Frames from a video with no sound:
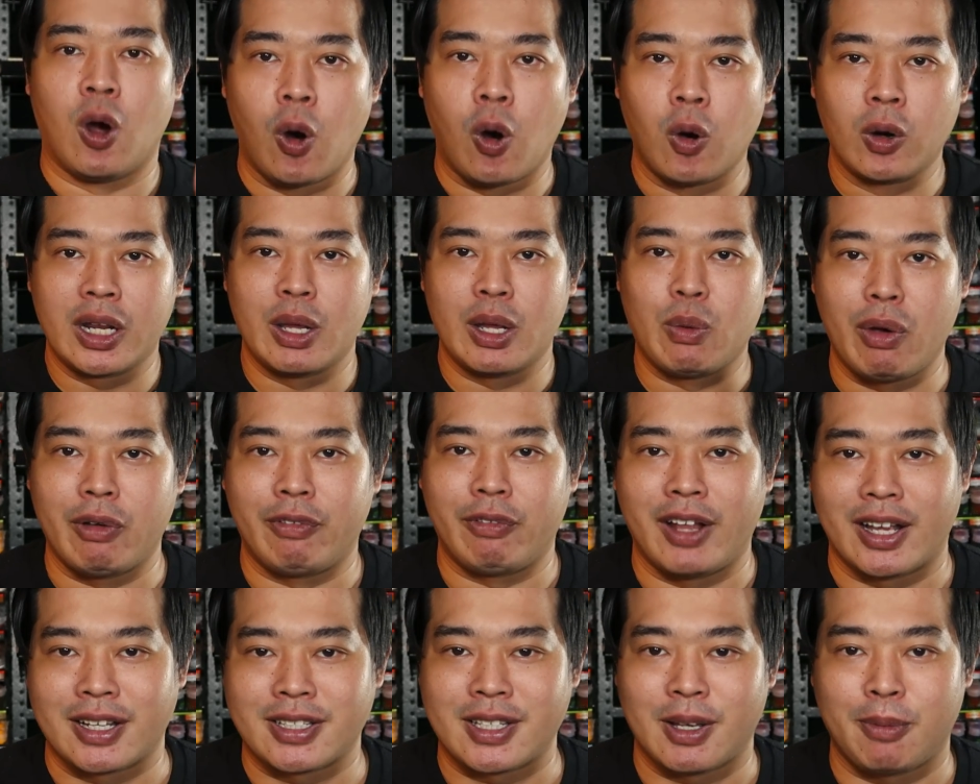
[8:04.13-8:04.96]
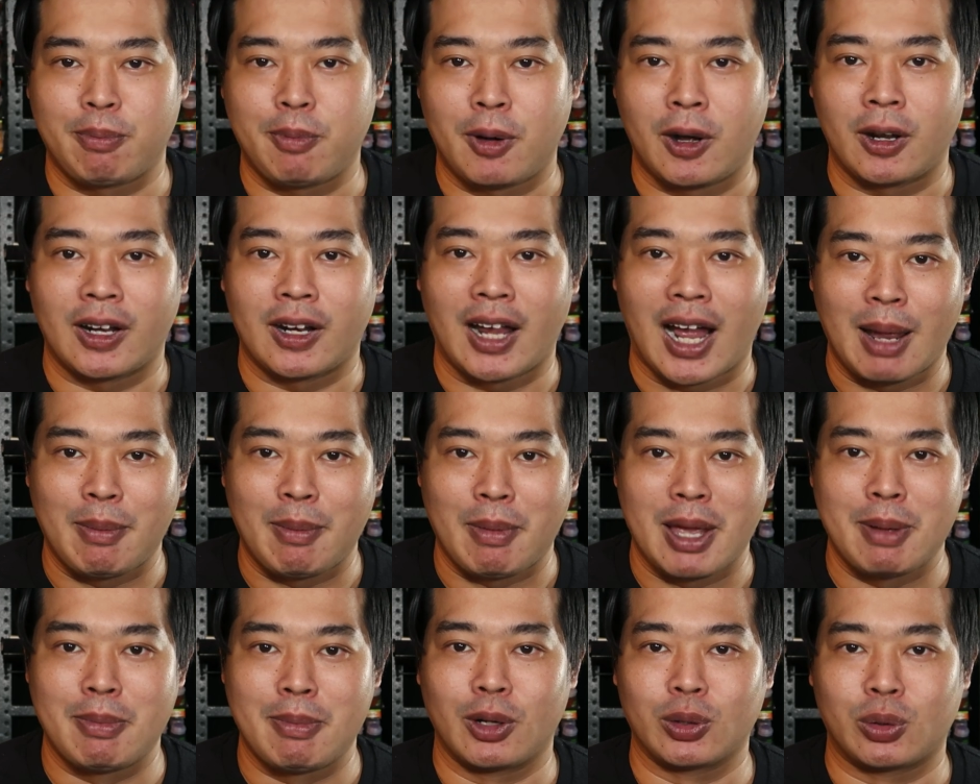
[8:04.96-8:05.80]
Only with their support, I'm
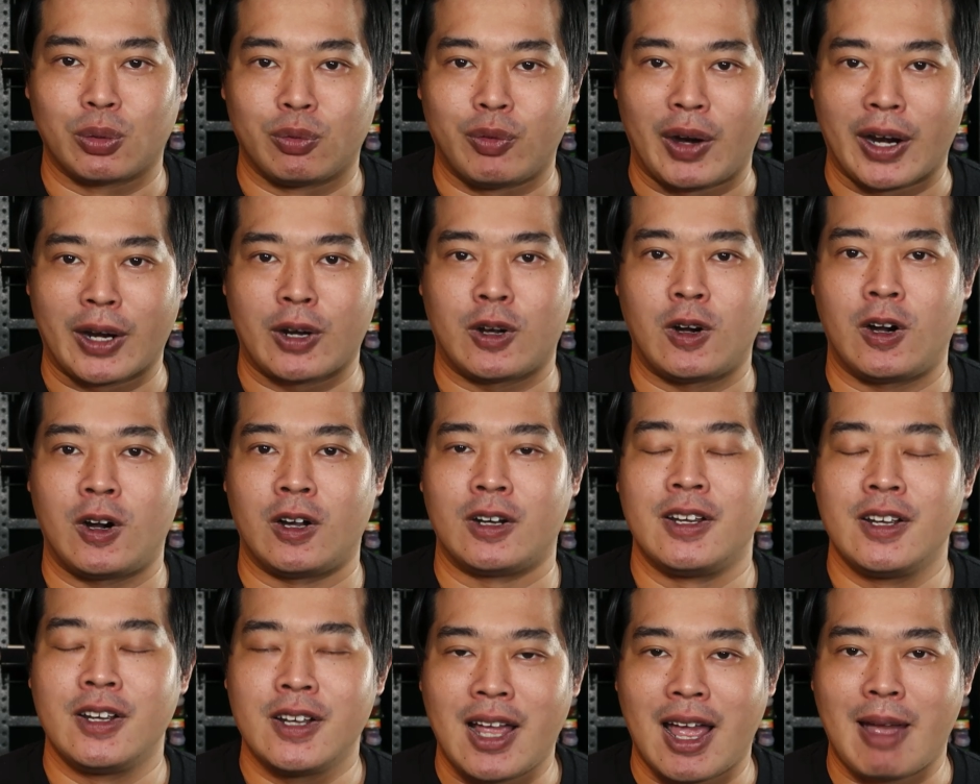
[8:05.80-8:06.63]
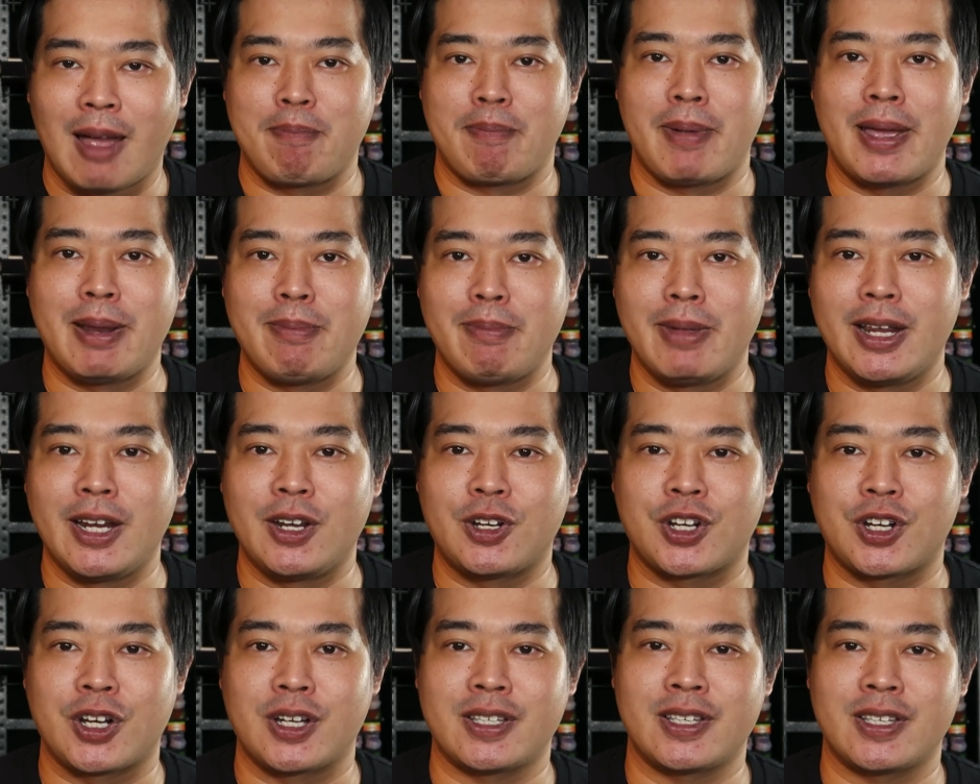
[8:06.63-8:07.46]
able to record and paint
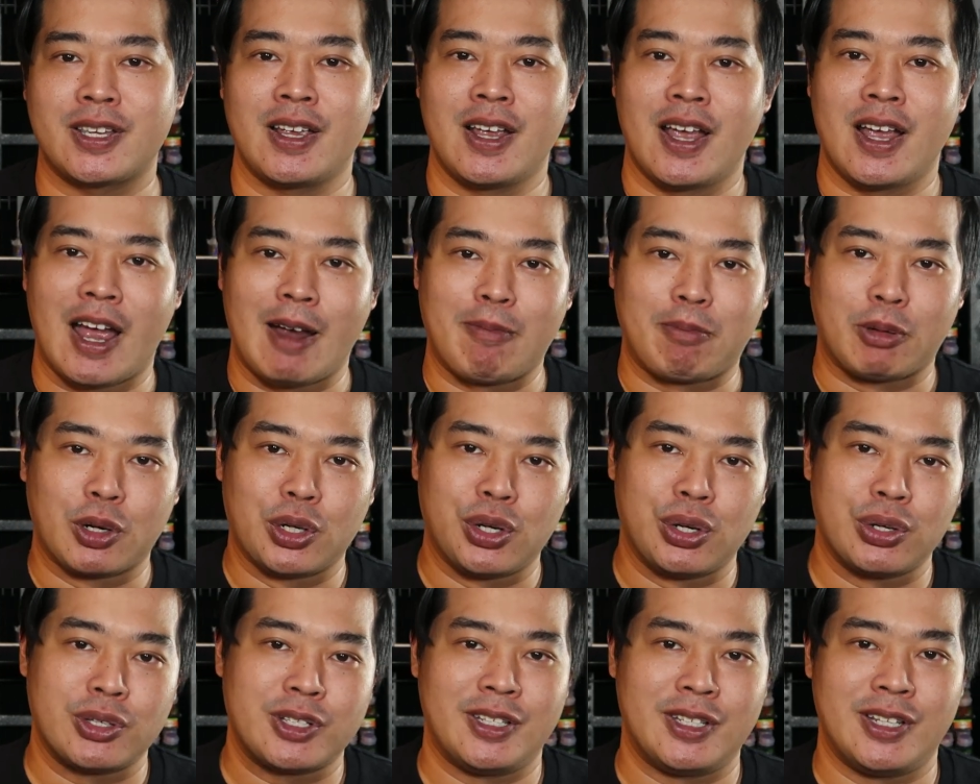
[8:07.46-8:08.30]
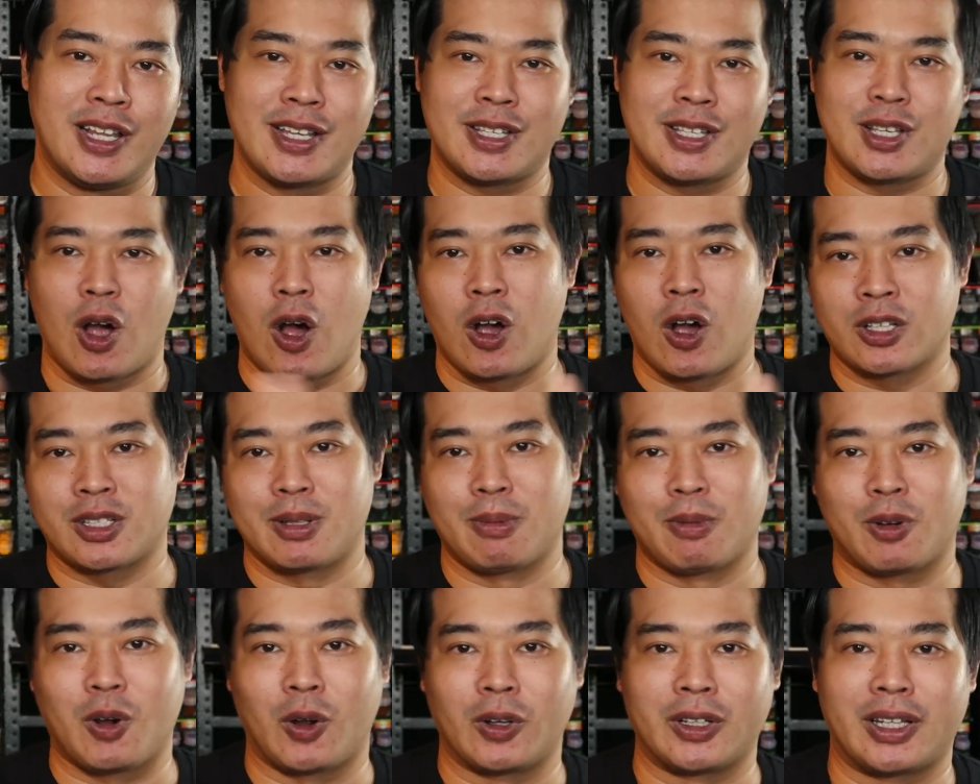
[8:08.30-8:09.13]
miniatures and produce this
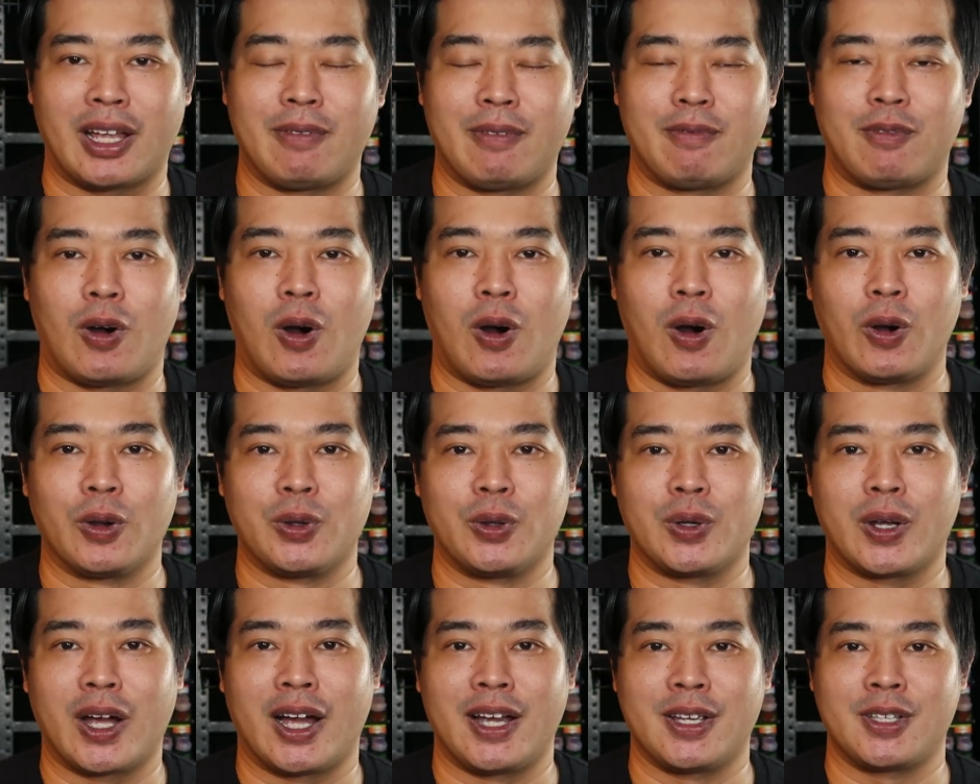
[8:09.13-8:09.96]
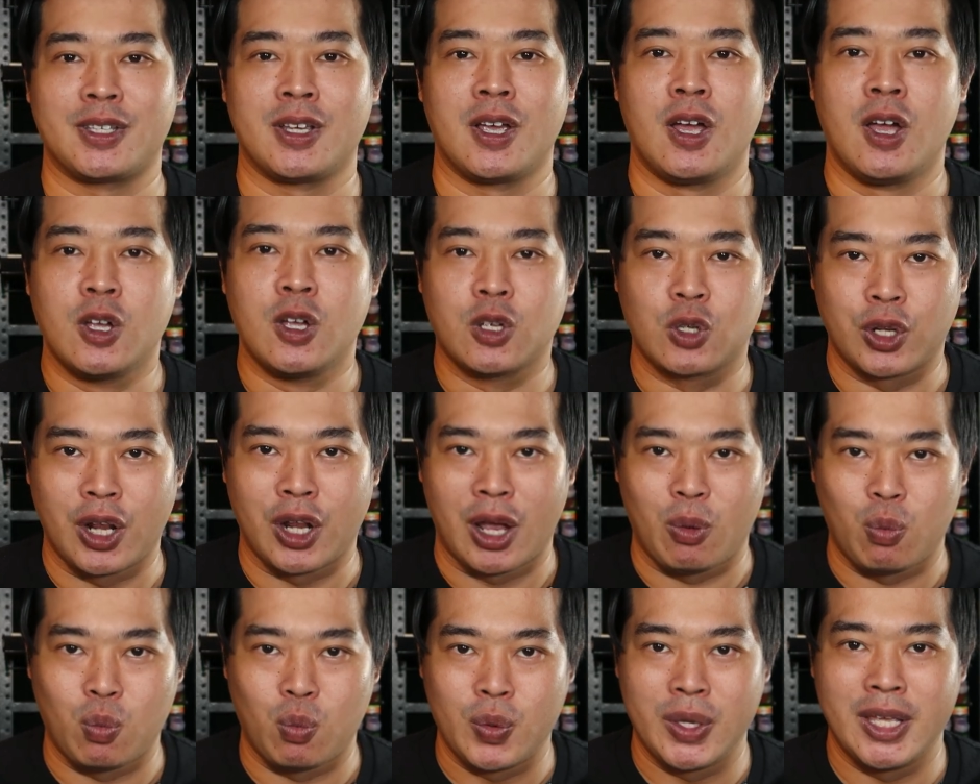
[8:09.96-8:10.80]
awesome content for all you guys so
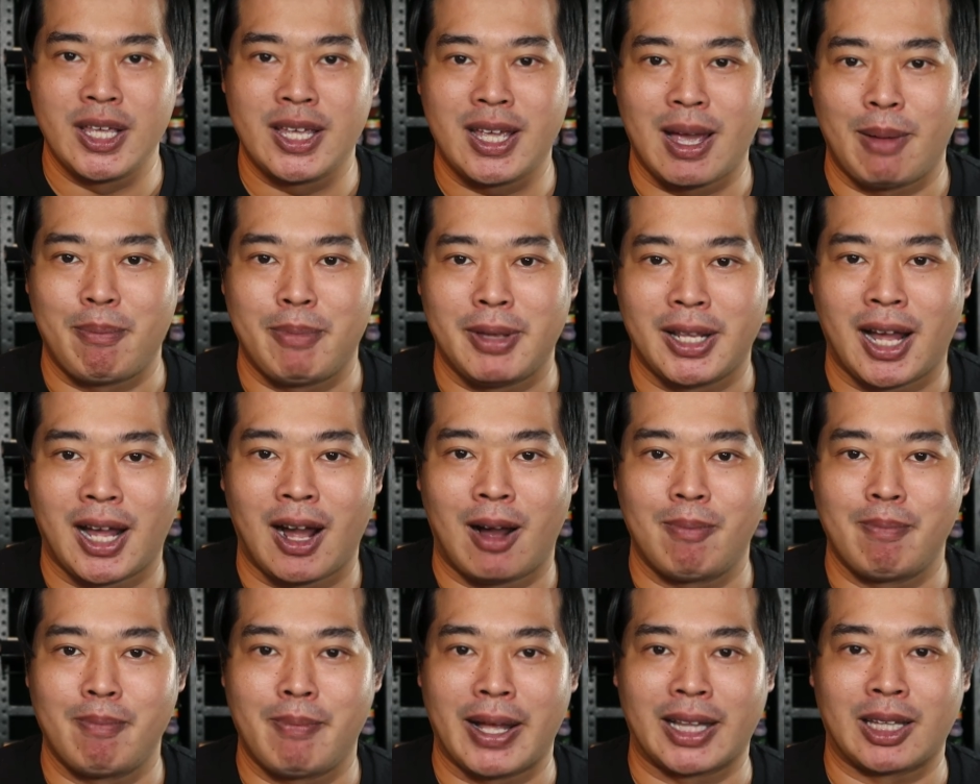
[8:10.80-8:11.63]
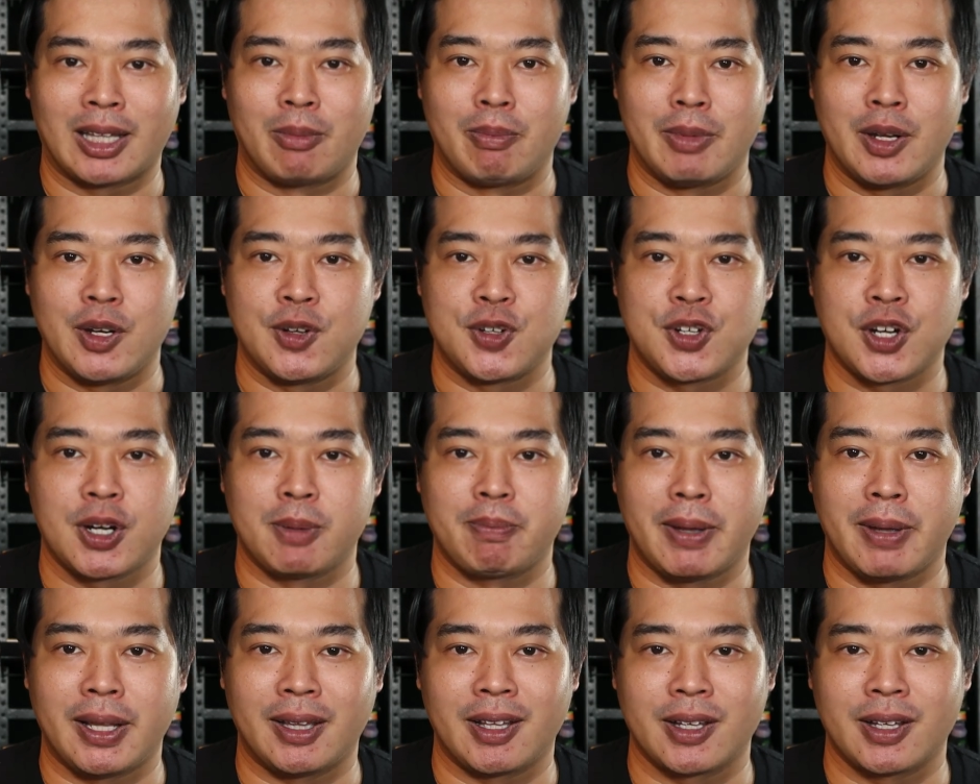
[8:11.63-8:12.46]
that we can become better miniature
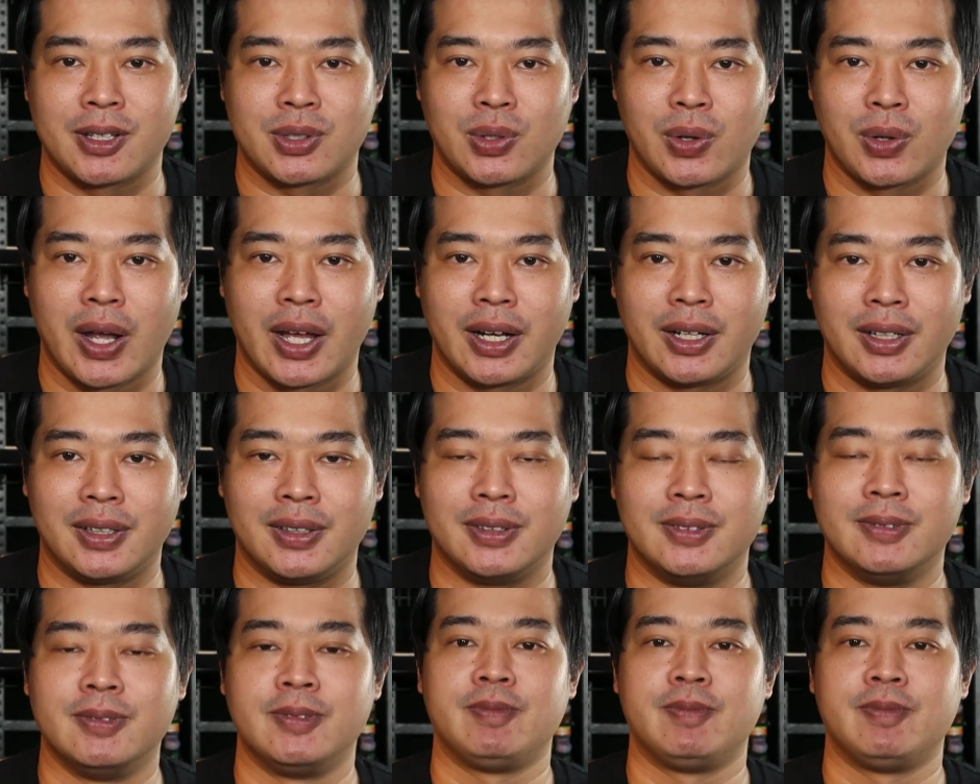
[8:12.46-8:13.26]
painters together.